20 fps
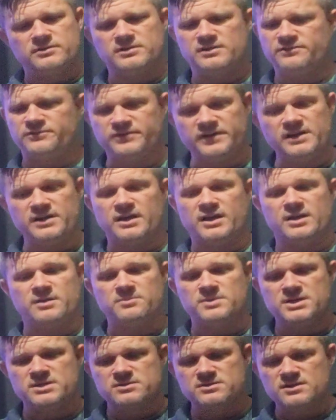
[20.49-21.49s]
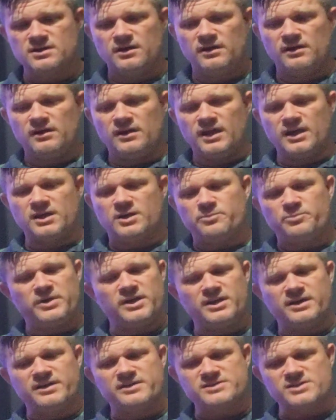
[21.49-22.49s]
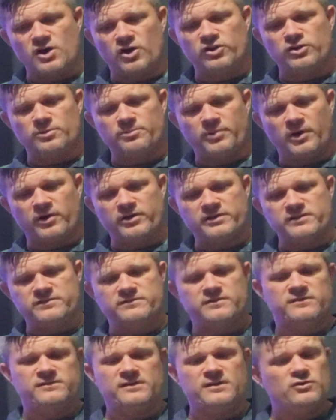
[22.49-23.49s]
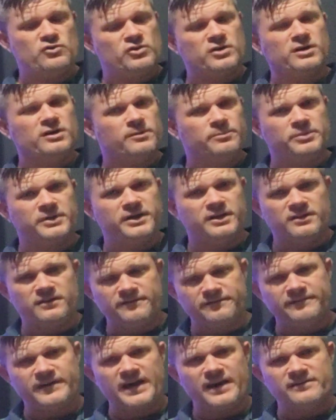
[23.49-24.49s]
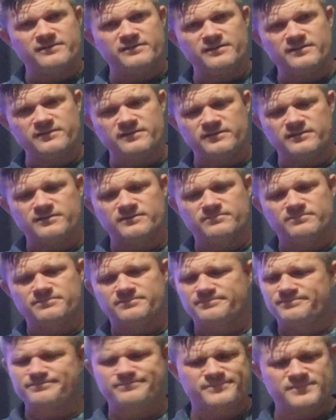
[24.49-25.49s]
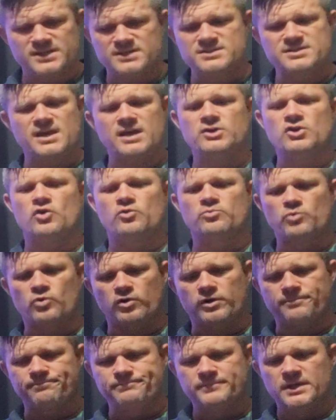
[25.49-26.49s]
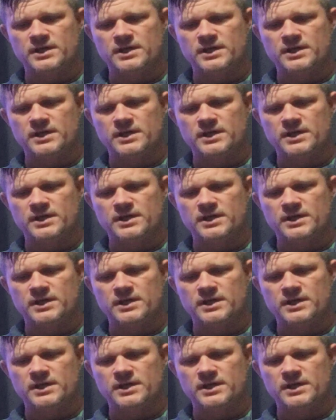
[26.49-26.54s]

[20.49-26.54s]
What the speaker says: defeat enemies, and compete against other parties to see who can complete it the fastest? Say no more.